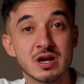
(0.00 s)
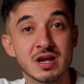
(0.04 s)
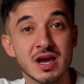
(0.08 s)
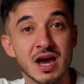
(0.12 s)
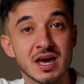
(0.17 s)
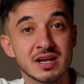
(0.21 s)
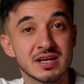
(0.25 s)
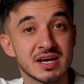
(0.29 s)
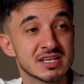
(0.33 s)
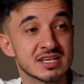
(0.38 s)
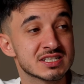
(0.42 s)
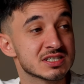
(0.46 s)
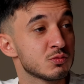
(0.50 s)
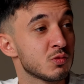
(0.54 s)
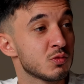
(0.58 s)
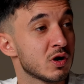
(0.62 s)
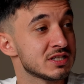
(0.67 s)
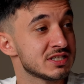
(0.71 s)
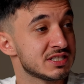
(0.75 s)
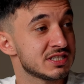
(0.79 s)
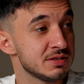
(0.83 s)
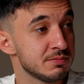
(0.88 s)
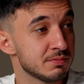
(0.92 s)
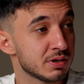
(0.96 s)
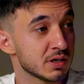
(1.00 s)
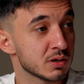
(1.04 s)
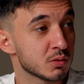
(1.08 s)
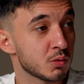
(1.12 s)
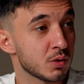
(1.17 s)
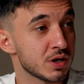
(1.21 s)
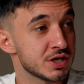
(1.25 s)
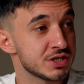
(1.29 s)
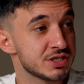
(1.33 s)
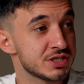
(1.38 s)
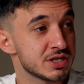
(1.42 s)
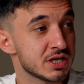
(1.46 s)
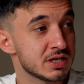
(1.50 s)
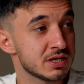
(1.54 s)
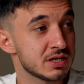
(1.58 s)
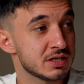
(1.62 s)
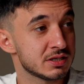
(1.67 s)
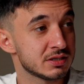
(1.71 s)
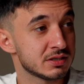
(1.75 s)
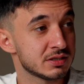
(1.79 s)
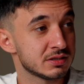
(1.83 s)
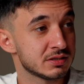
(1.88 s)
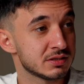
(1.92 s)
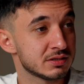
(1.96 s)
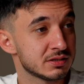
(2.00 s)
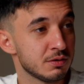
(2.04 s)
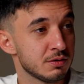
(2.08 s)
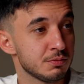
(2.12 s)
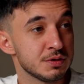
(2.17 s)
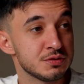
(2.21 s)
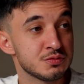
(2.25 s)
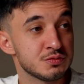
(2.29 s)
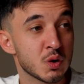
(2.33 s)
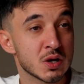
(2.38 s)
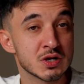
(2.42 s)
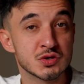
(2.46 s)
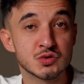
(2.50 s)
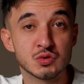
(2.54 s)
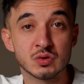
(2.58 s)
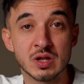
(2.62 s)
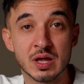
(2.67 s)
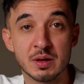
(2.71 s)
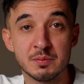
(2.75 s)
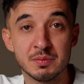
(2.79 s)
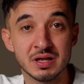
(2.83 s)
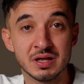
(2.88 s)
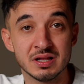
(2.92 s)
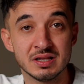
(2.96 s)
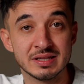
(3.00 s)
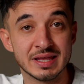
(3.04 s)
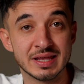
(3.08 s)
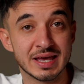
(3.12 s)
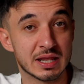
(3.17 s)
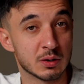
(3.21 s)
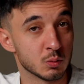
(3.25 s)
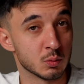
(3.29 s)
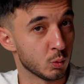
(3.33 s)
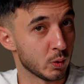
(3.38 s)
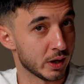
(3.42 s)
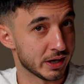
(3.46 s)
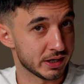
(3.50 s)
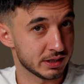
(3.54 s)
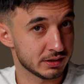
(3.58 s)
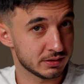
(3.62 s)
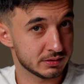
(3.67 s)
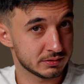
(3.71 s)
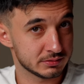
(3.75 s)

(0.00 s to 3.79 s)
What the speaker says: gonna ask one simple question: which one should I build and when?